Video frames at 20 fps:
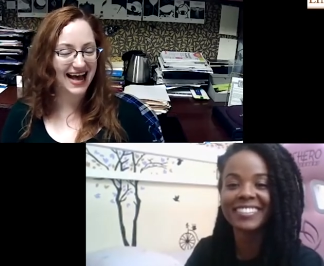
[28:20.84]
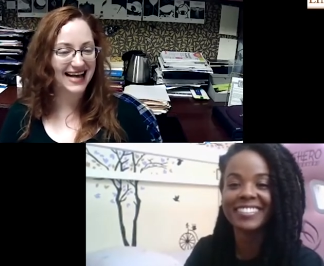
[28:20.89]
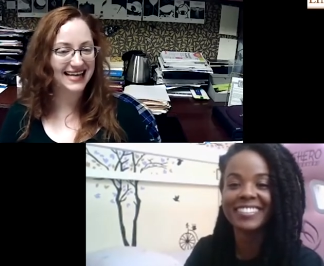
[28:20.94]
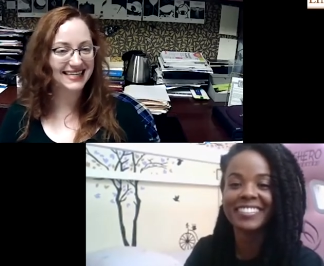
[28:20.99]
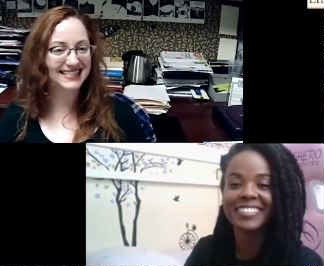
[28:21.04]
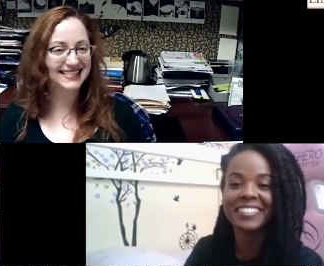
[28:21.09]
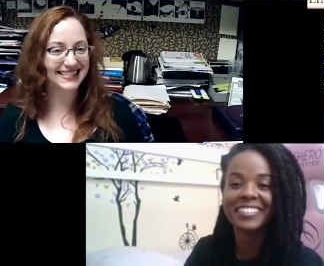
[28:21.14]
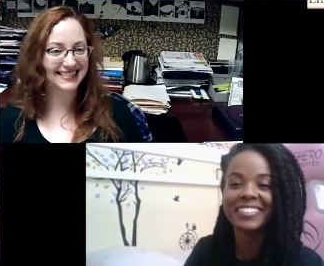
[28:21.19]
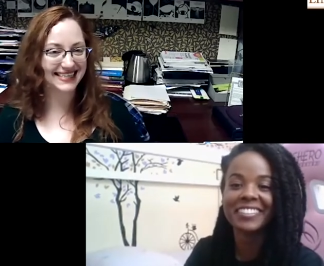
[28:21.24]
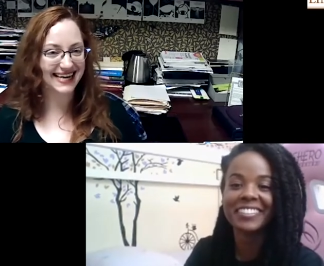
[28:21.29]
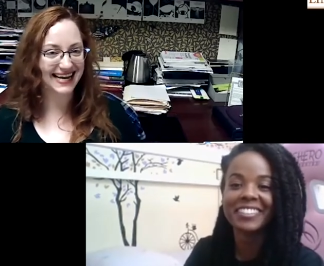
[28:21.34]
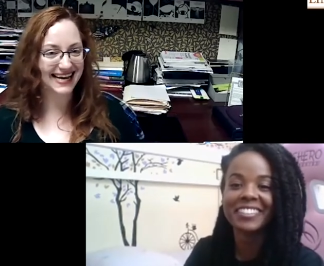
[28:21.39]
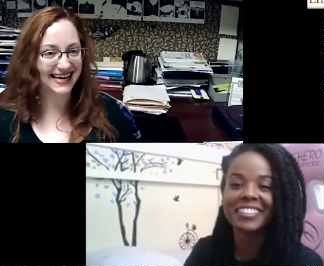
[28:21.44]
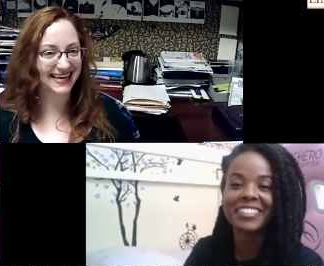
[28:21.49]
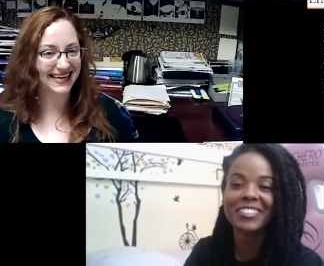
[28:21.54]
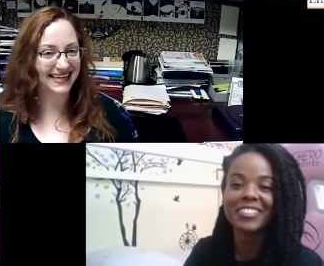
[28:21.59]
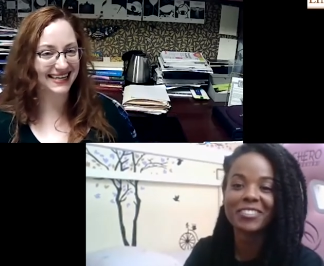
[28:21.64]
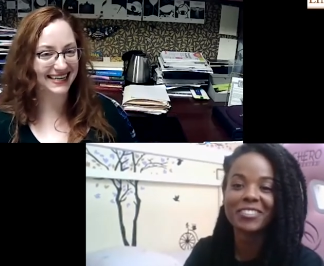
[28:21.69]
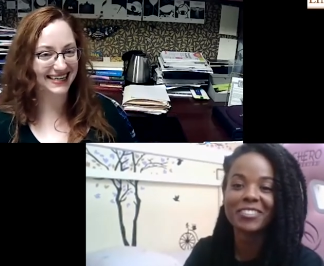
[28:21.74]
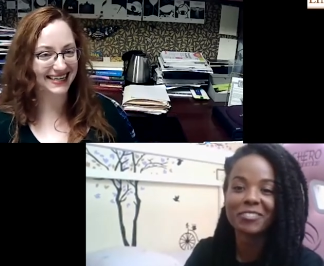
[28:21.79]

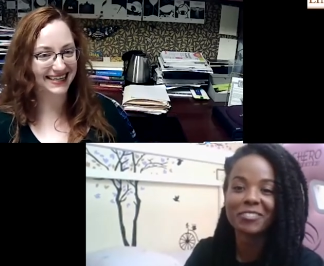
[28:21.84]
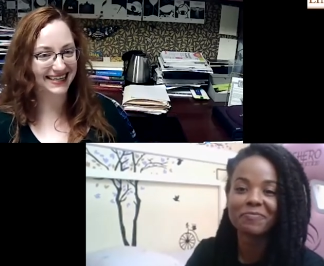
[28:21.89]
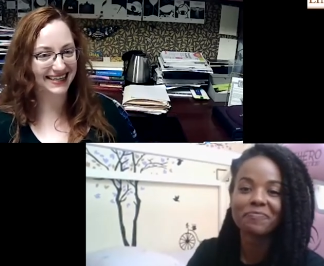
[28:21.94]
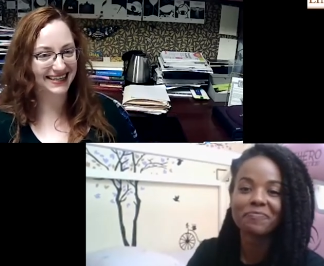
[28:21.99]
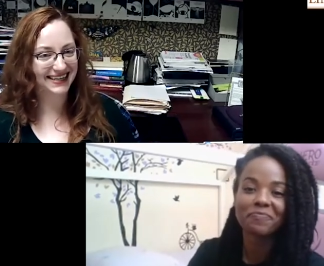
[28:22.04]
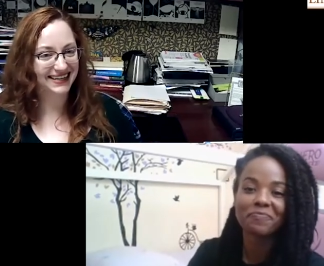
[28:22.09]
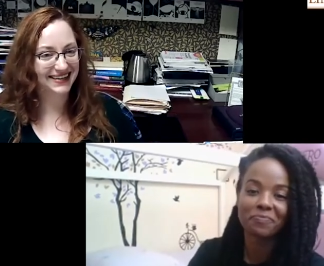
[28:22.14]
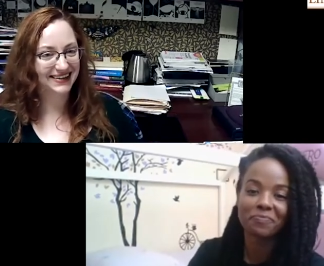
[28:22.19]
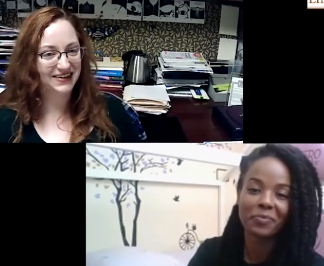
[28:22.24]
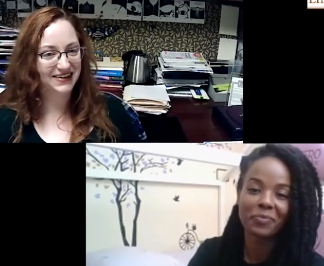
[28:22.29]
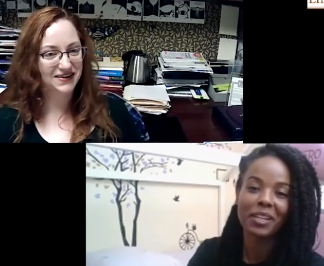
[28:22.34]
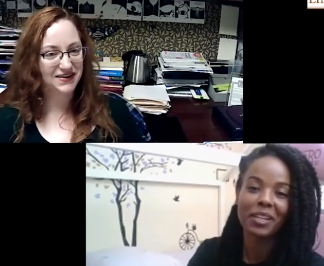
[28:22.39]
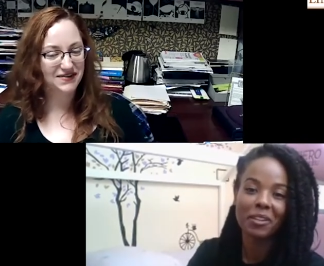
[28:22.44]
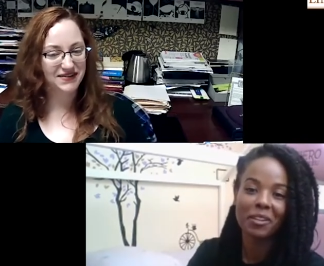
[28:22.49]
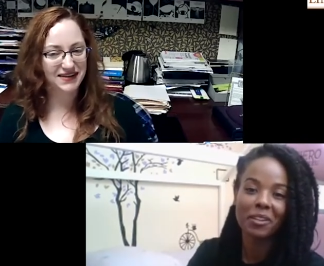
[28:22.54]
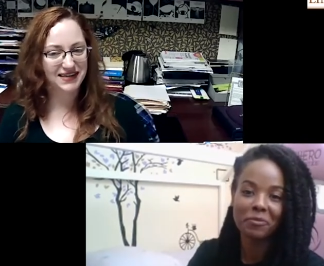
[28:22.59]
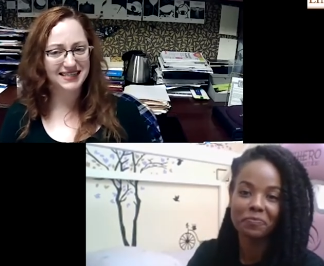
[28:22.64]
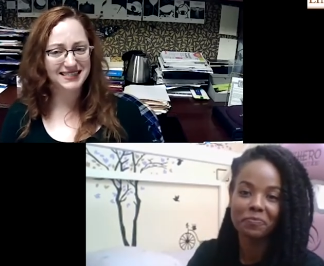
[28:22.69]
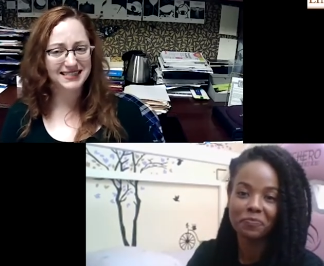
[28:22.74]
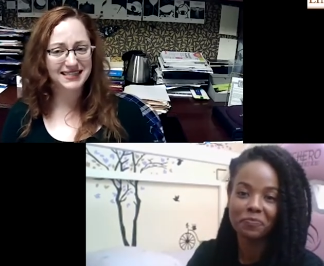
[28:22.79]
Speaker 1: Fantastic.
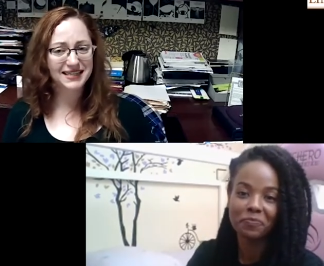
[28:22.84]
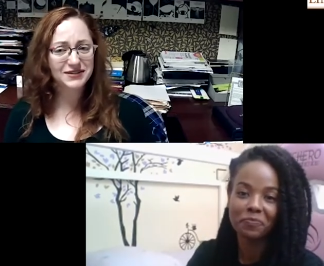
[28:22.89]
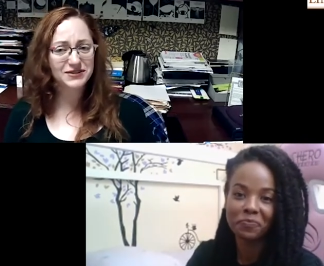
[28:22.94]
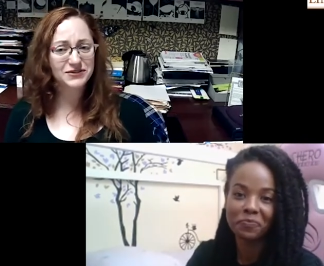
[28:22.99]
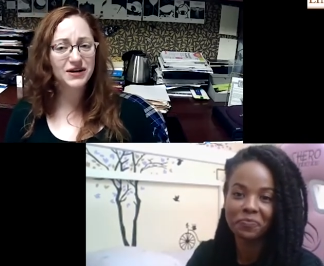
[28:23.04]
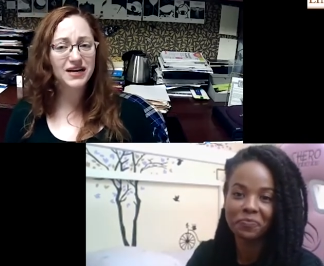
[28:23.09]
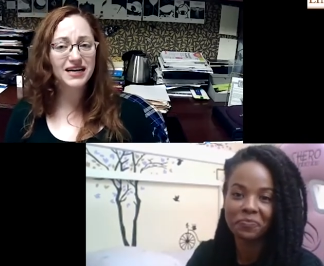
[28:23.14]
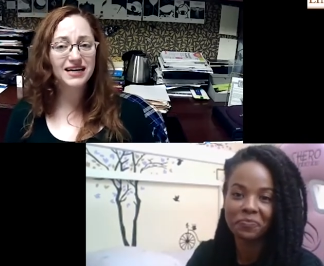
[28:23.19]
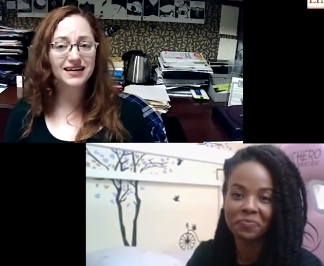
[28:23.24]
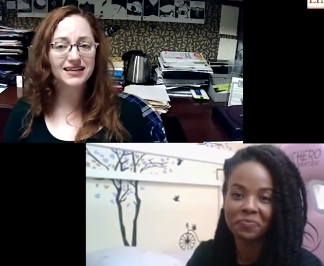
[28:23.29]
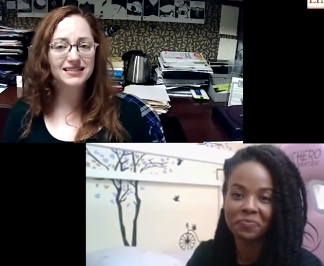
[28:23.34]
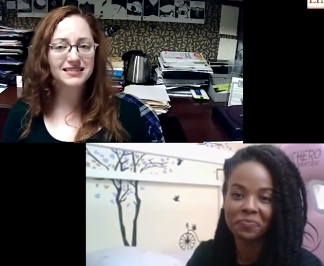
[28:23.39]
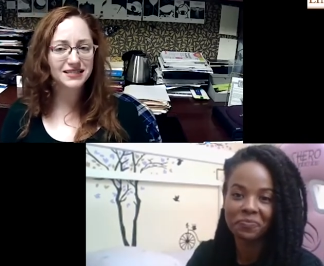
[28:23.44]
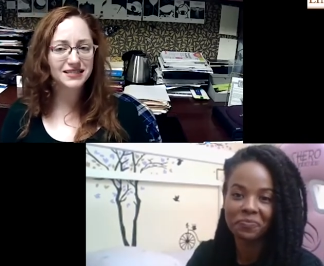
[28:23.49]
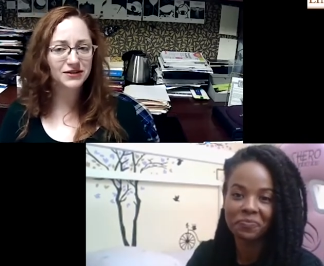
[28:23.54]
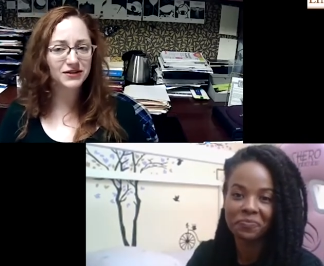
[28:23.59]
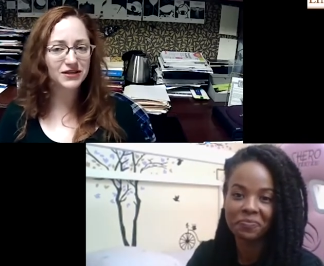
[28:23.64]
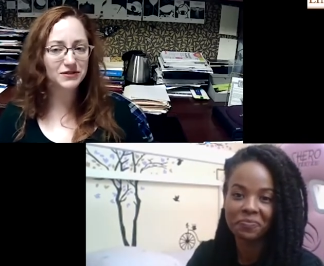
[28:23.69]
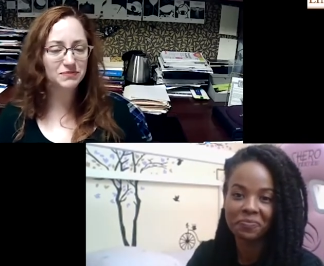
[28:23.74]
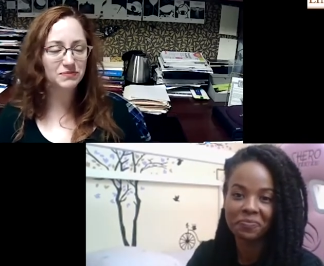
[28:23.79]
That's great because
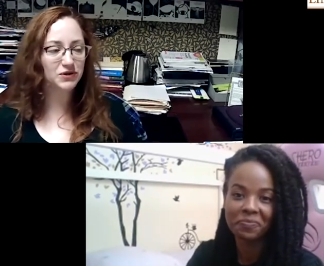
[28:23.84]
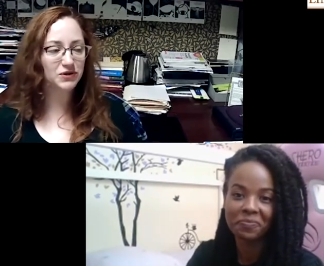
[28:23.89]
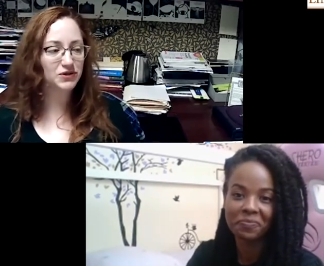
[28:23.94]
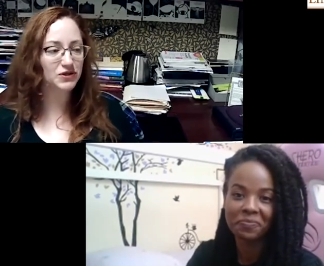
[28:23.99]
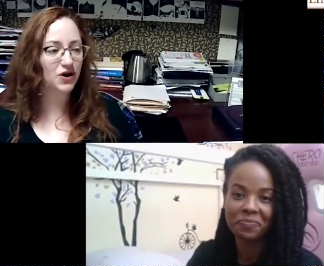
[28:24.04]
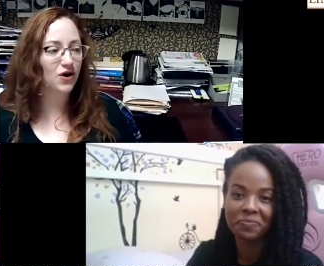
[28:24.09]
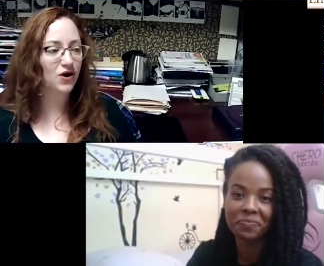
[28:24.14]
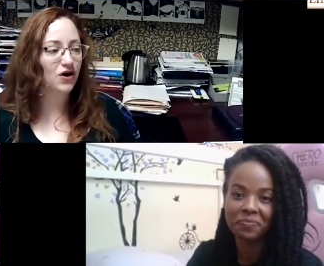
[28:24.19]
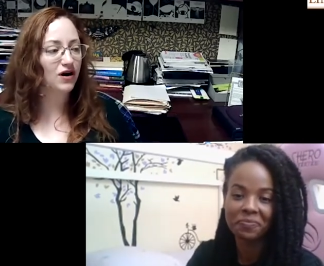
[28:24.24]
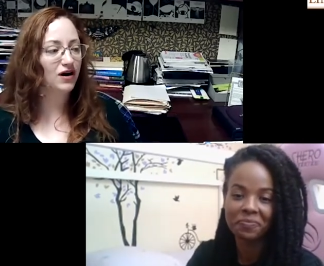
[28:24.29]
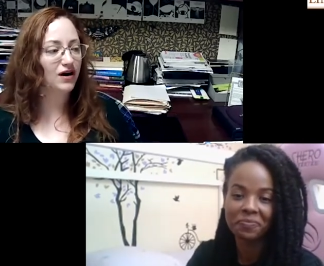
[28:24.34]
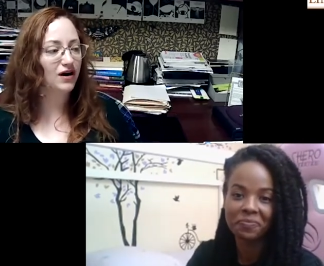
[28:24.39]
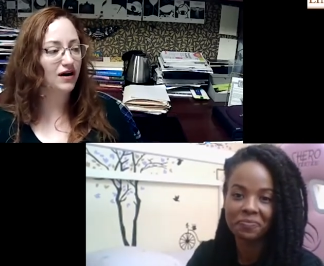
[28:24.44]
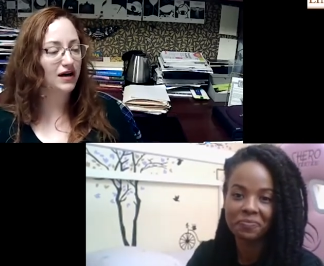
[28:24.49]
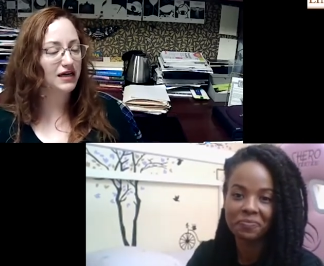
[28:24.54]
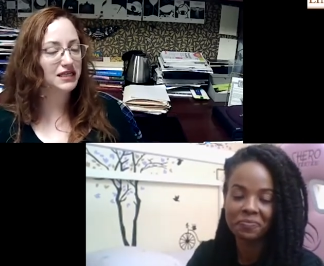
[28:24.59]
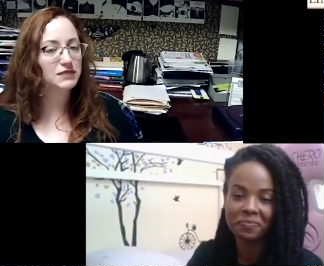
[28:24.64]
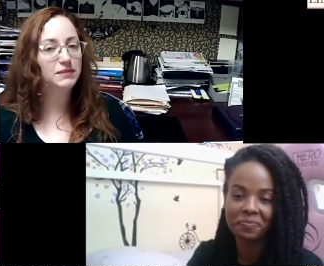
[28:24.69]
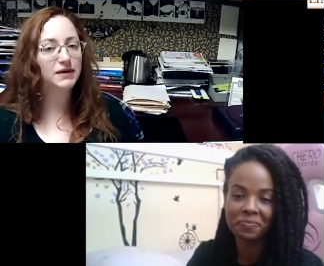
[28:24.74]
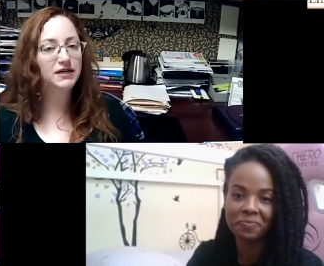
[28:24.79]
series books are,
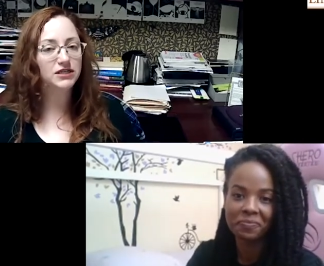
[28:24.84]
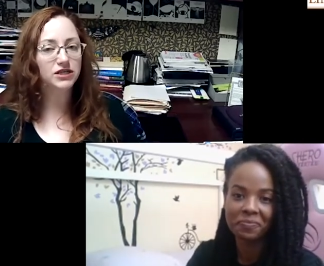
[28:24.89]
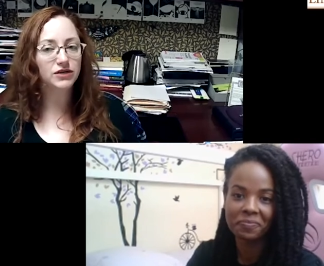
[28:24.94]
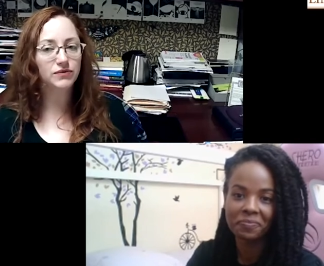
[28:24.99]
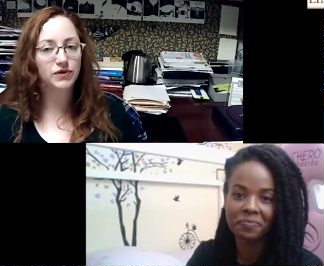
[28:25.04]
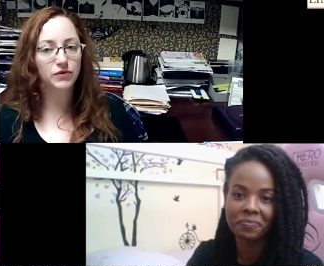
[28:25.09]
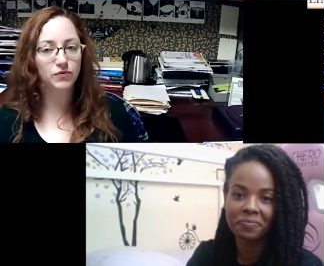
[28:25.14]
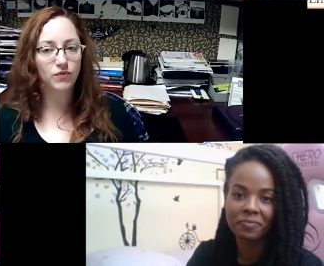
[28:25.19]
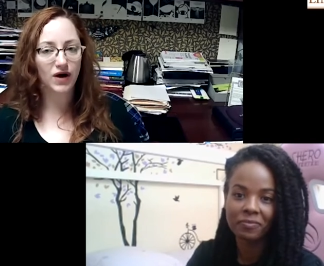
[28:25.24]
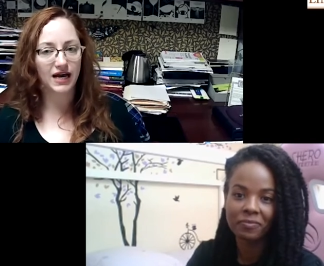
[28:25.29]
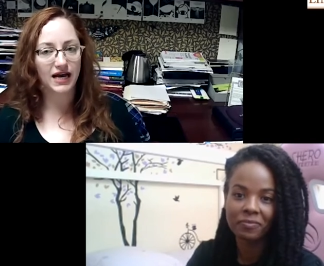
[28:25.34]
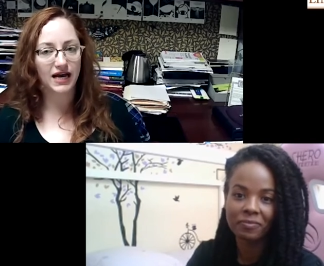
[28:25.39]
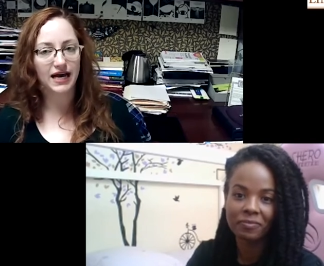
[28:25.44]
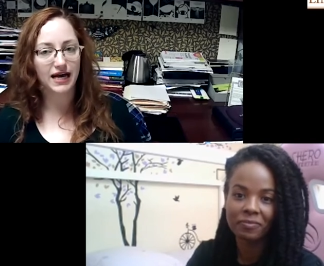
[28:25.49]
especially with YA,